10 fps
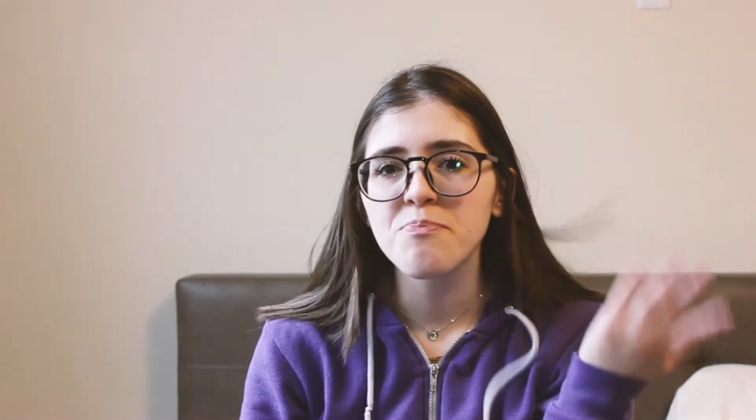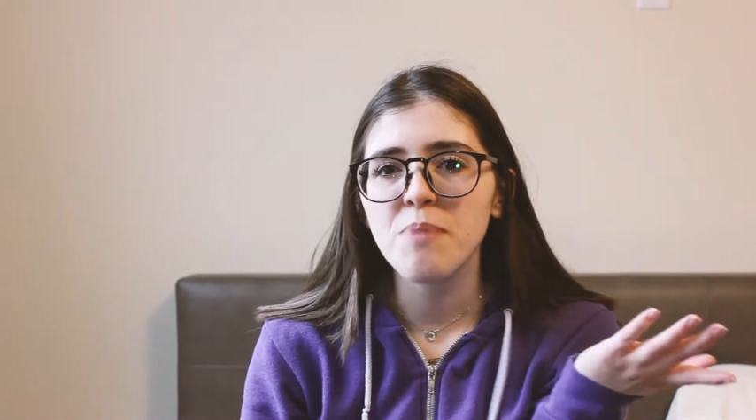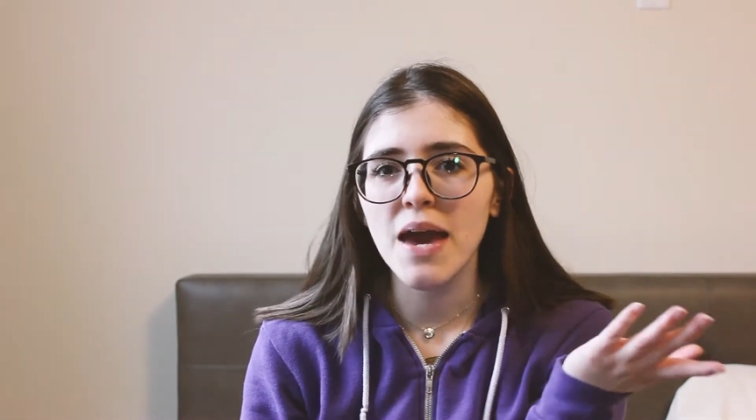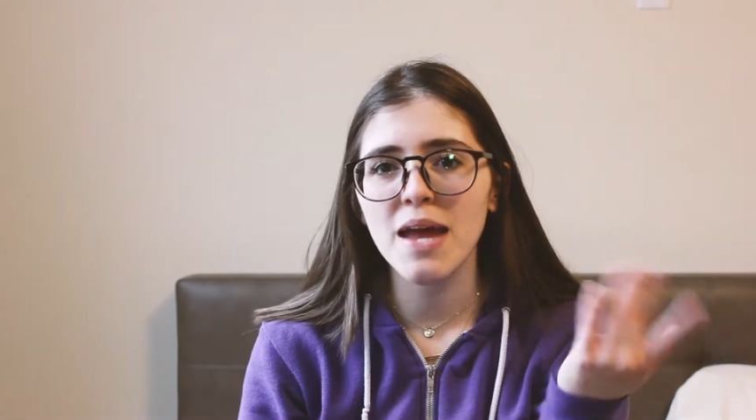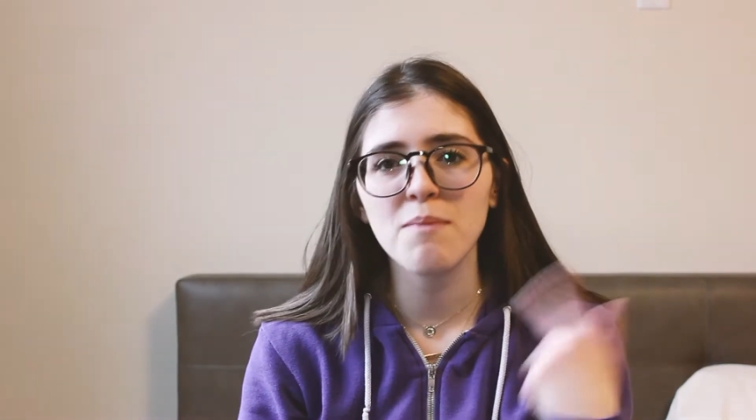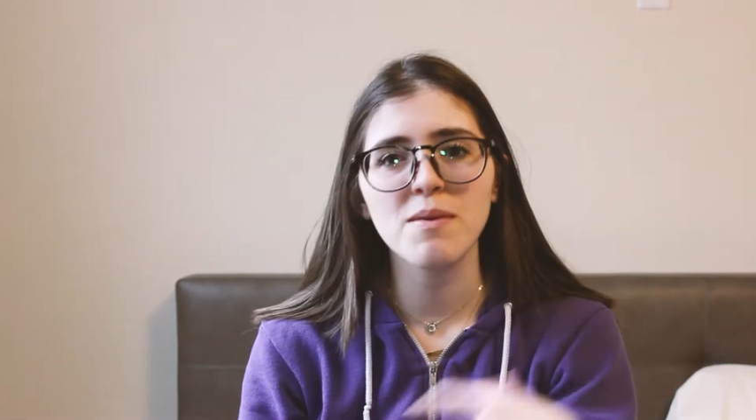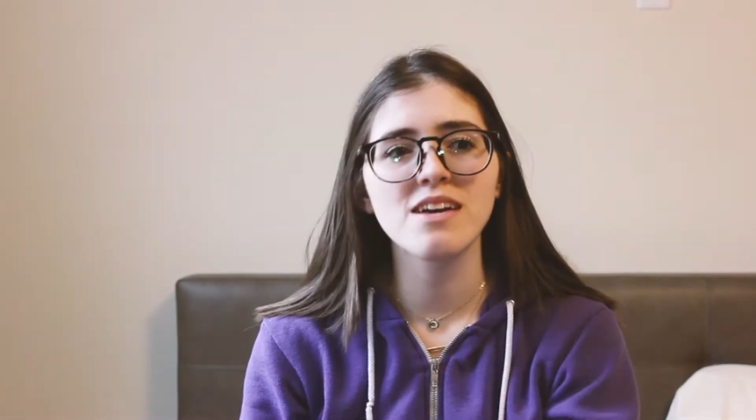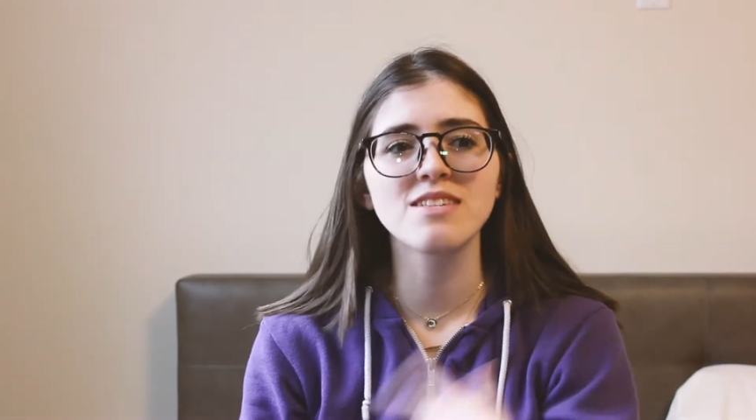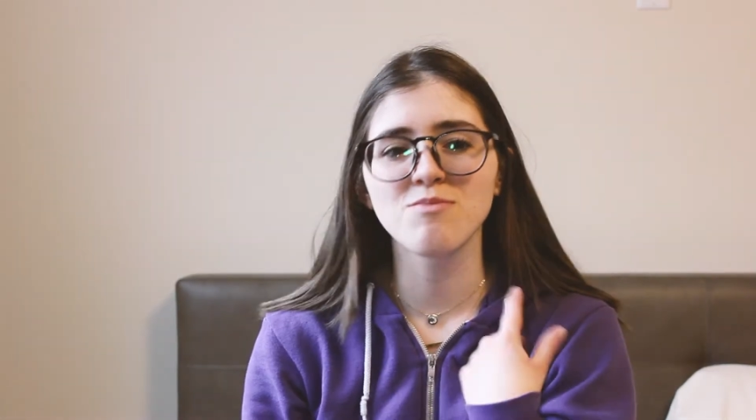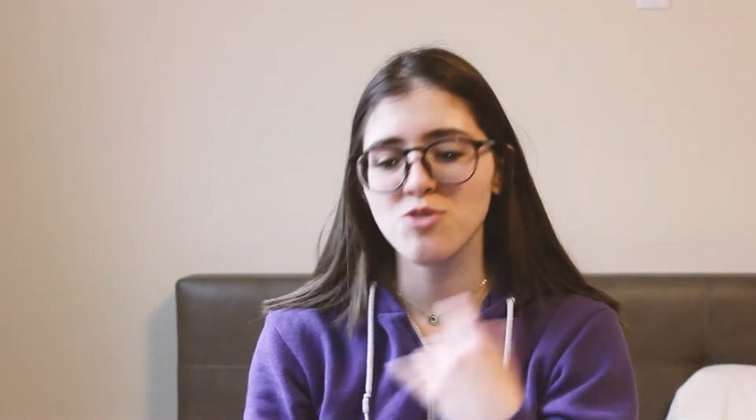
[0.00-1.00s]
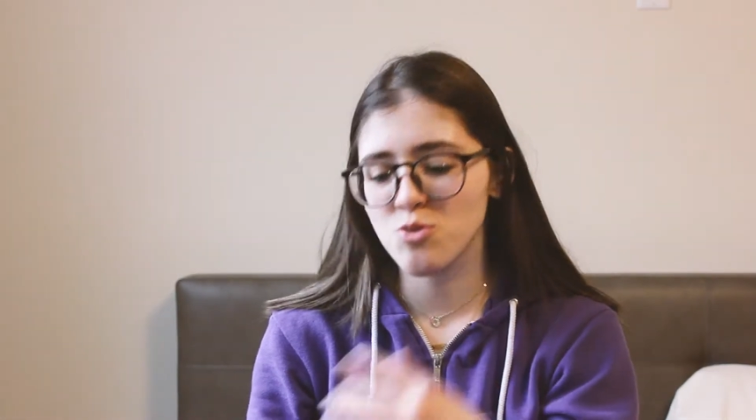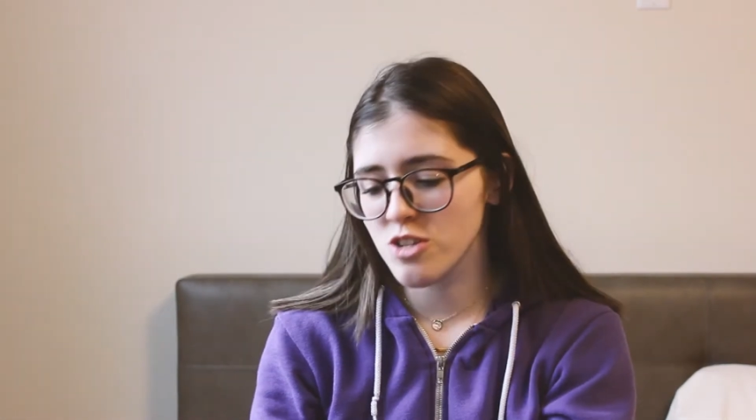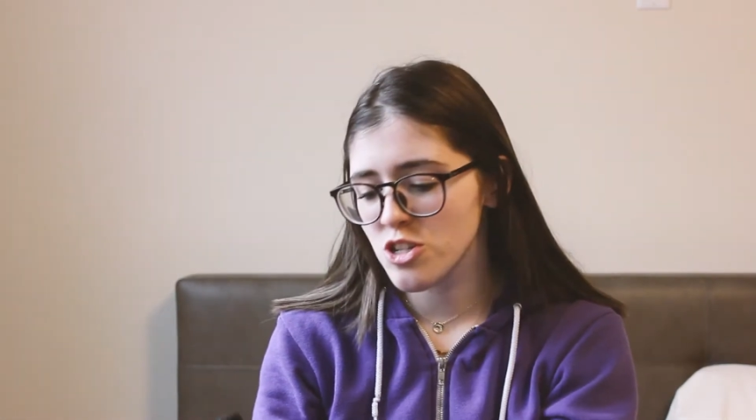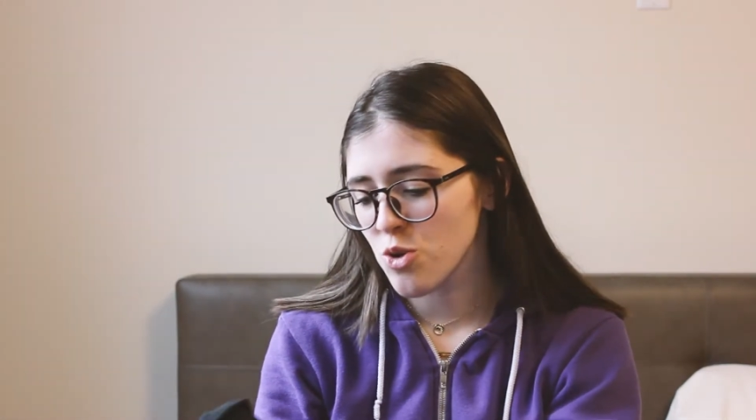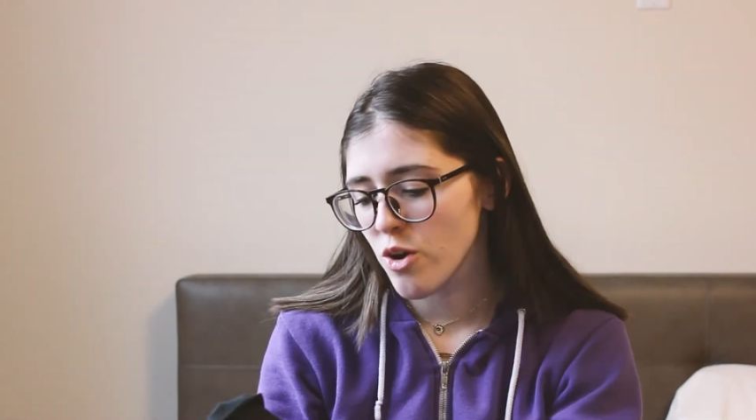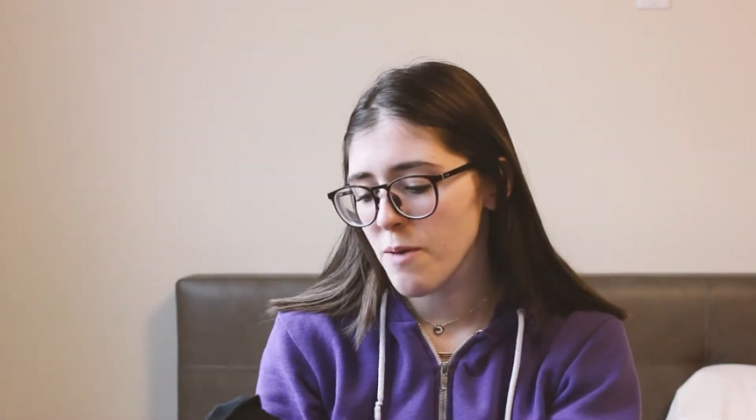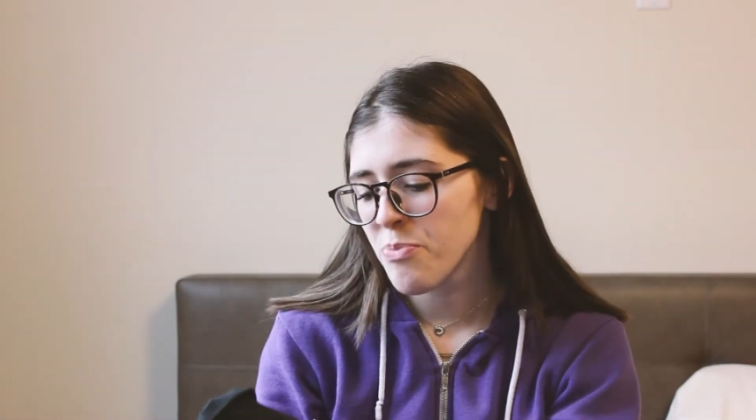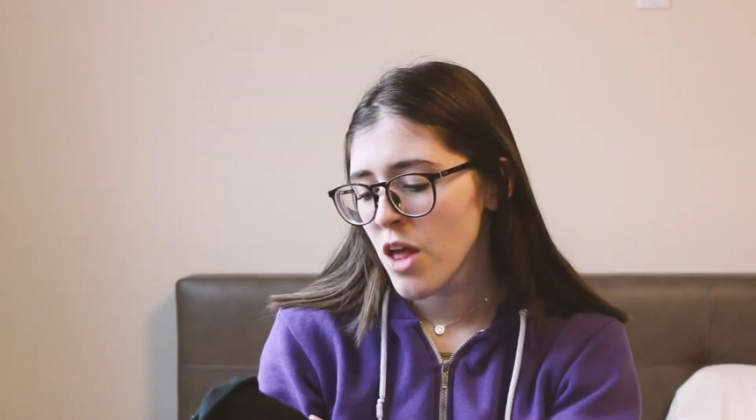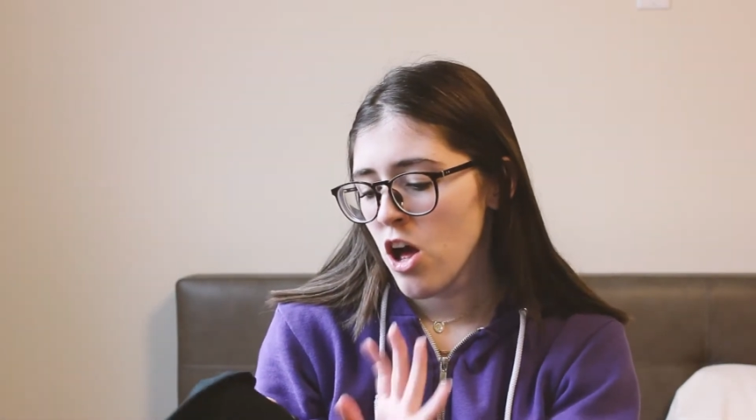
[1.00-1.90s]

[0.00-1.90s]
pant because I'm just really short.